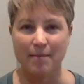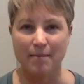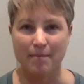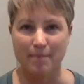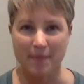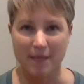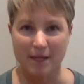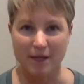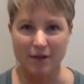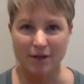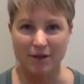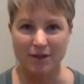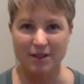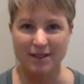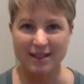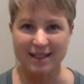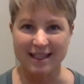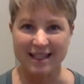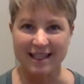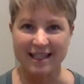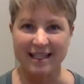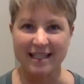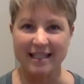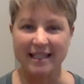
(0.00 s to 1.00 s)
minerals
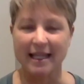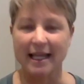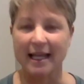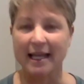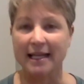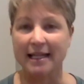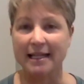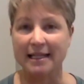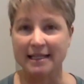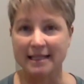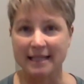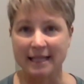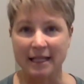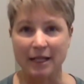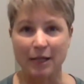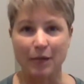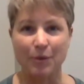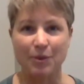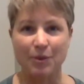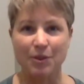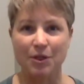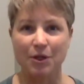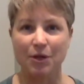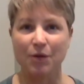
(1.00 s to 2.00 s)
in it like
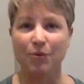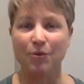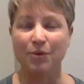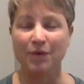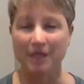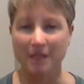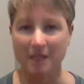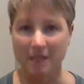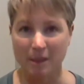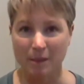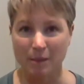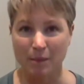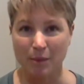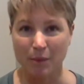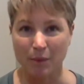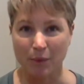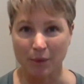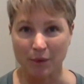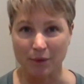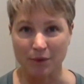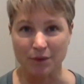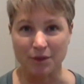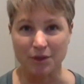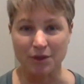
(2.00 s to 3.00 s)
zinc, which are really
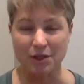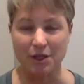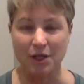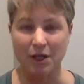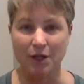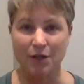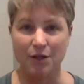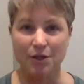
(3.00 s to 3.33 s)
important